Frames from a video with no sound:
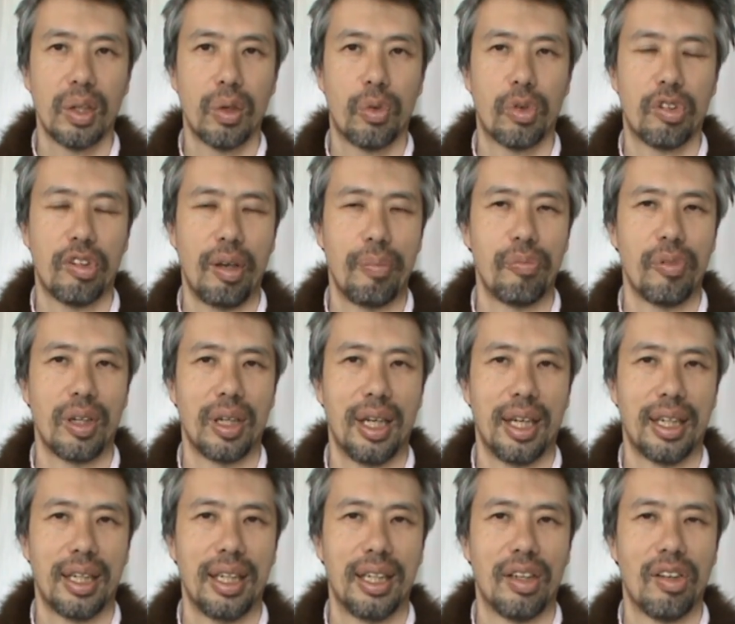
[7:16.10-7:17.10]
or something
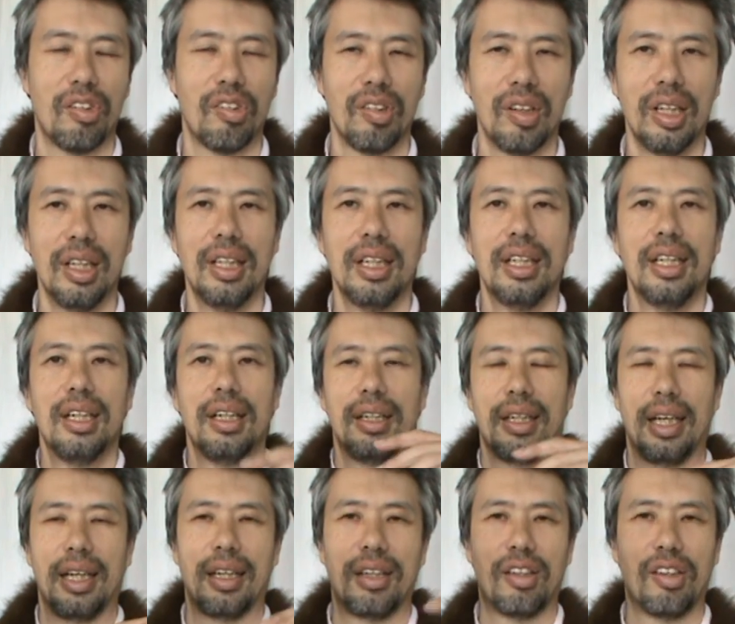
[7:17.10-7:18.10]
like this,
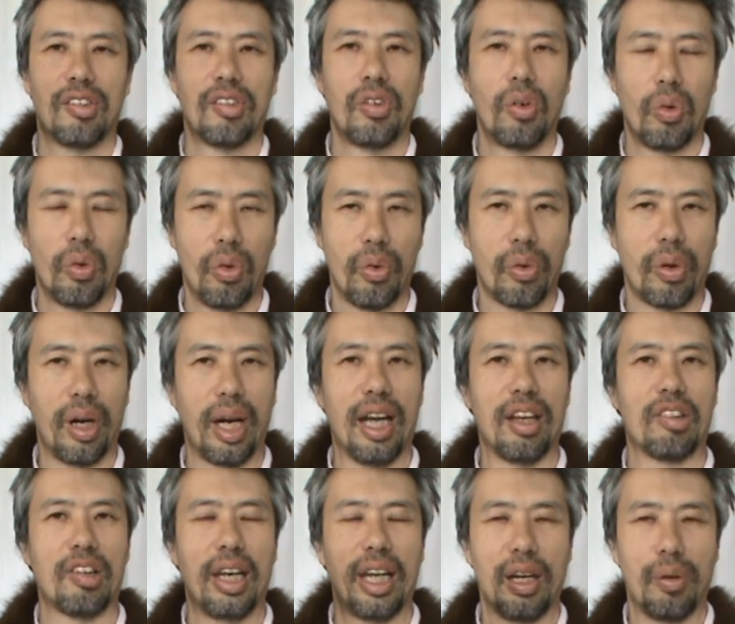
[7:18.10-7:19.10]
then it is no longer
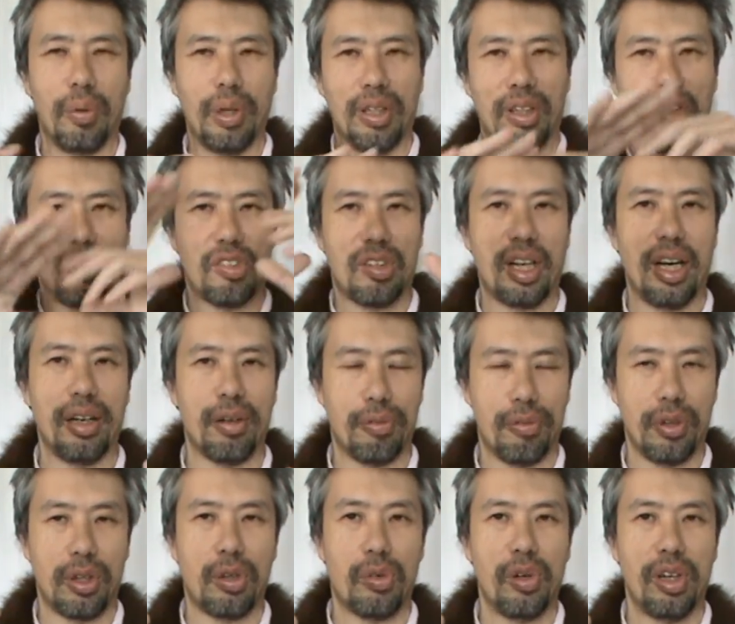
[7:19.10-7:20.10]
as liquid. It's kind of
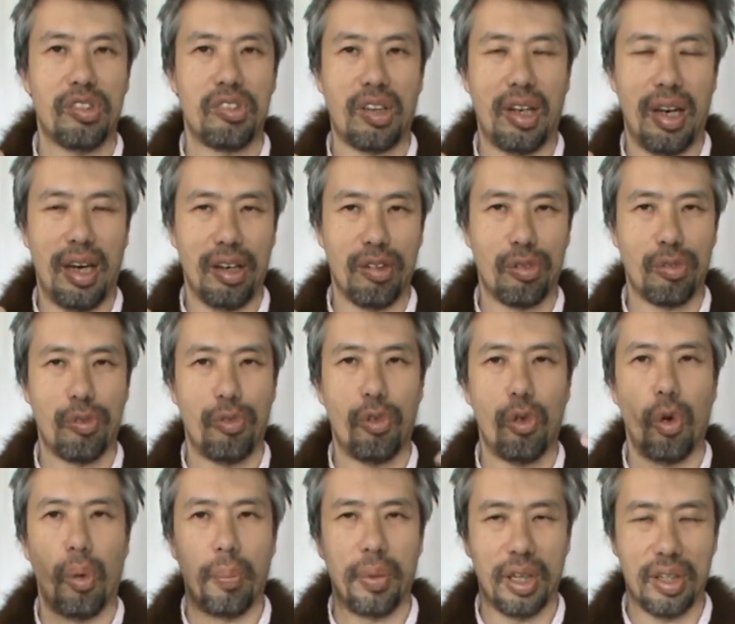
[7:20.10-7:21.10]
a crystallized
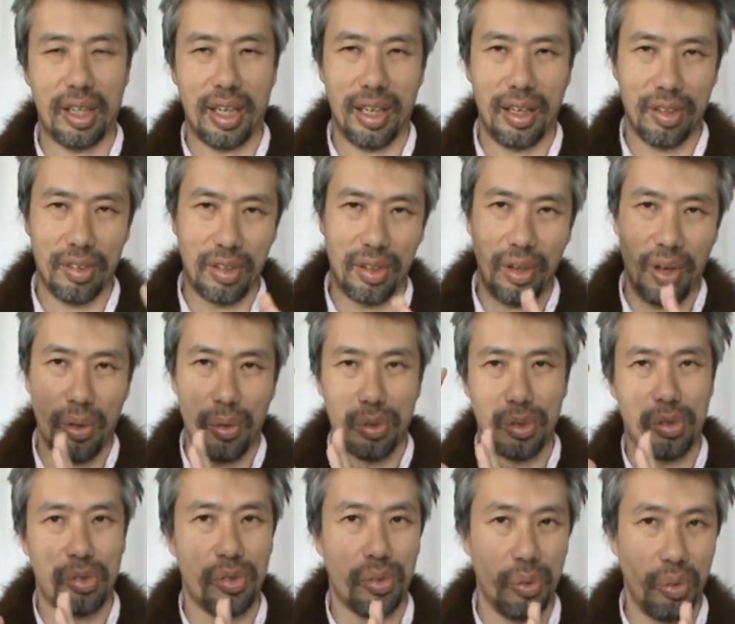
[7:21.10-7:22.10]
form. It cannot go
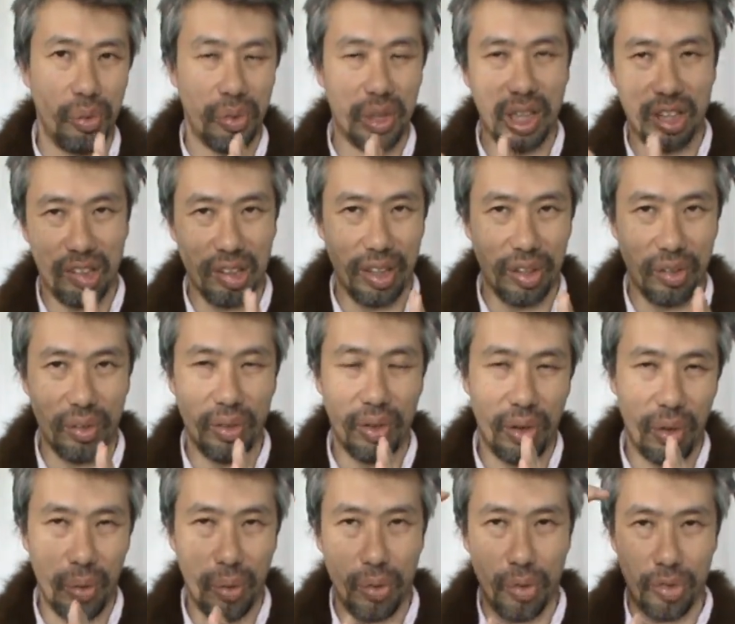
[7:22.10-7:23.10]
through these little
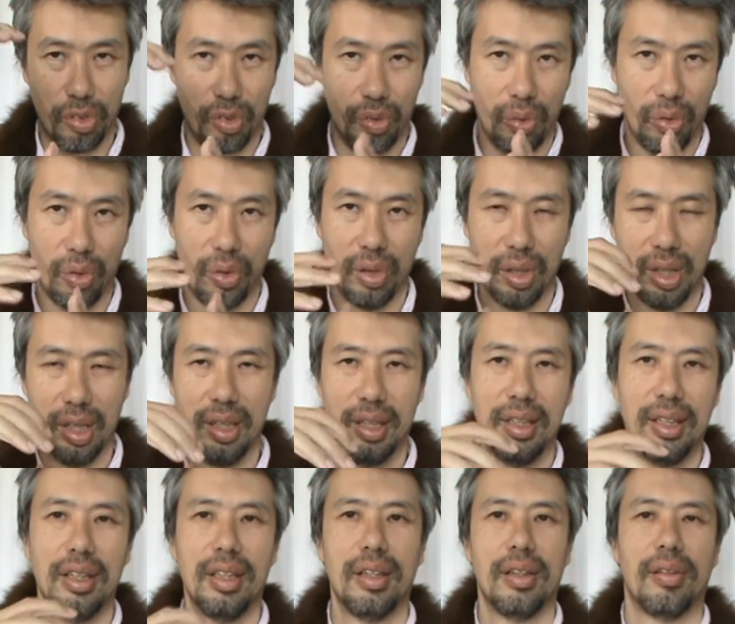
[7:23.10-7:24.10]
holes or
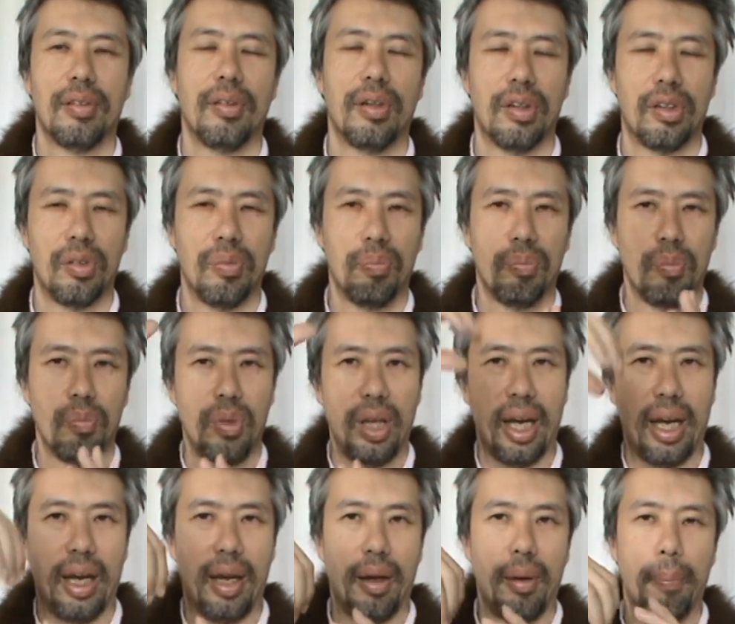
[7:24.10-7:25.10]
uh,
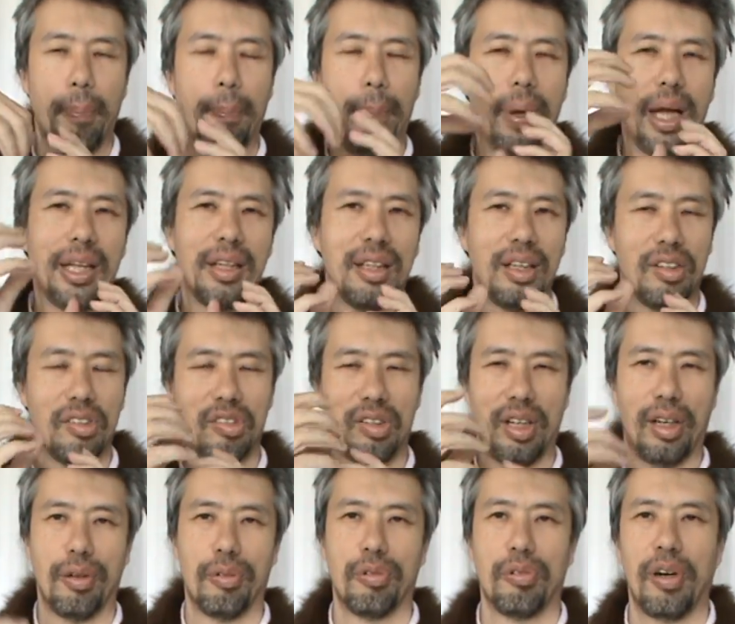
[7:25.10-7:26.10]
yeah, bend
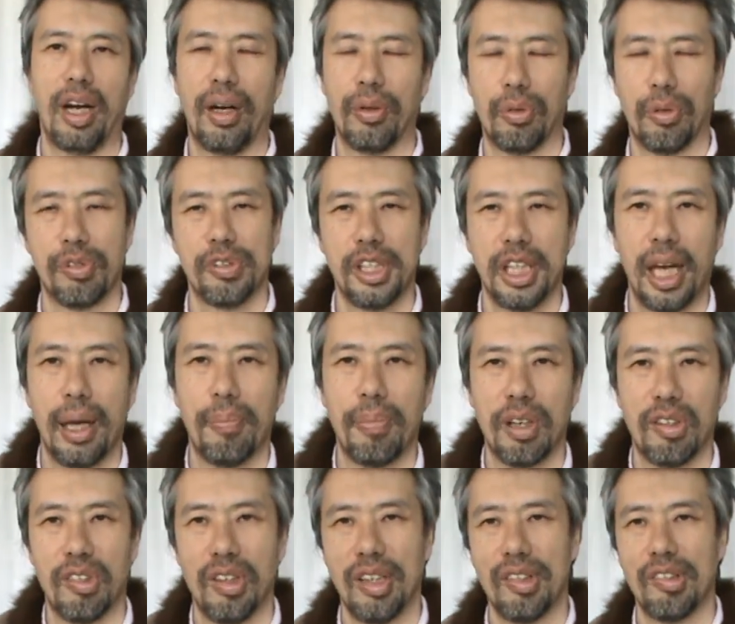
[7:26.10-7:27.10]
itself out of shape
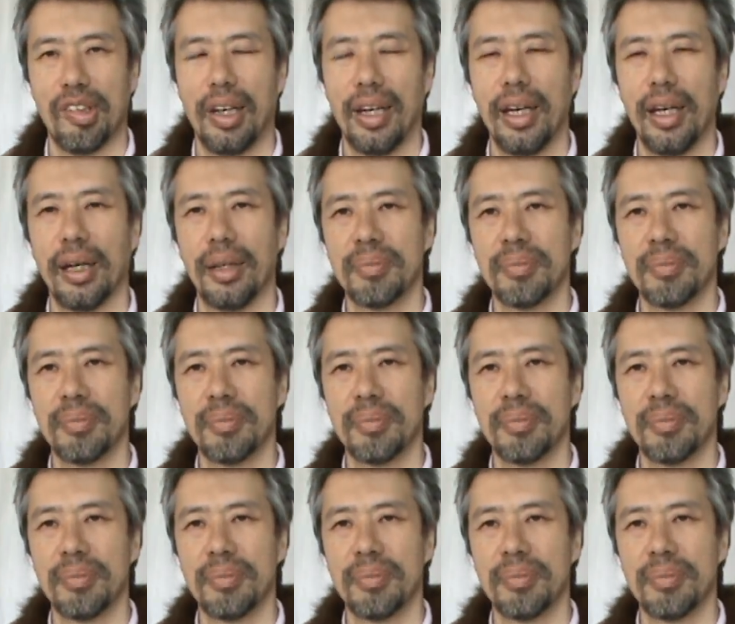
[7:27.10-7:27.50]
as easily.